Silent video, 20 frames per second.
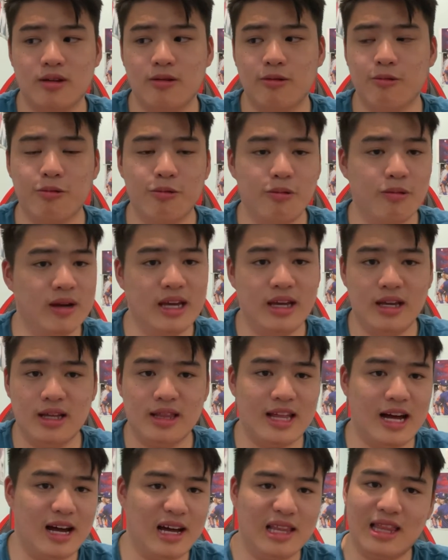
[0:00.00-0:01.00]

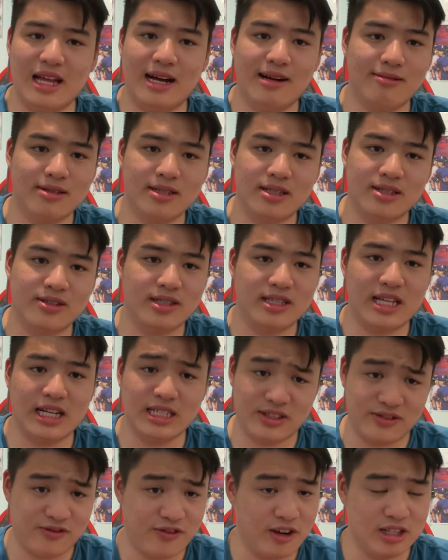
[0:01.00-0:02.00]

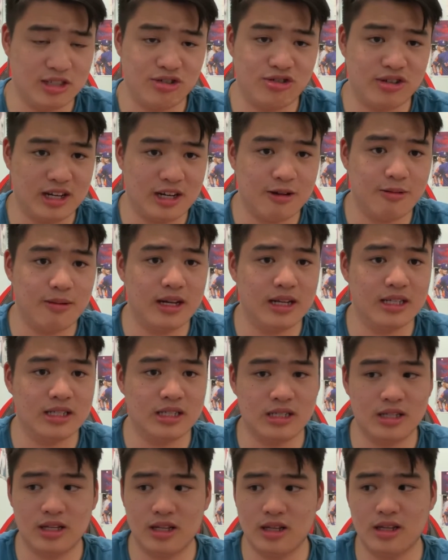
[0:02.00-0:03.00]
that's frustrating when
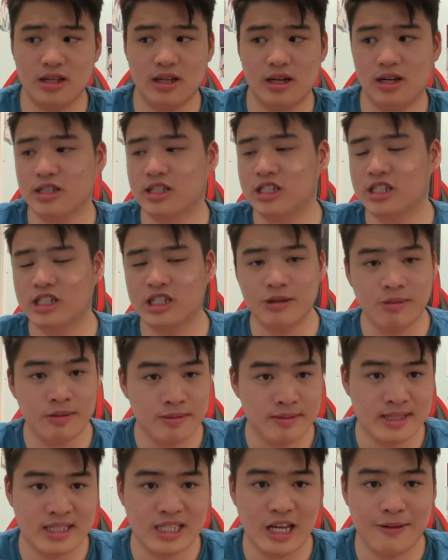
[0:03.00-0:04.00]
it's a stupid
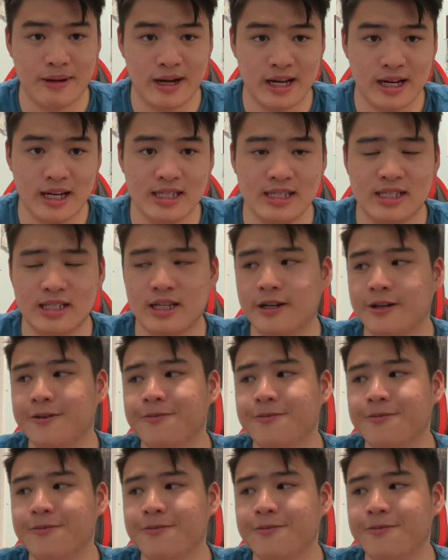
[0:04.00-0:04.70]
mistake by us.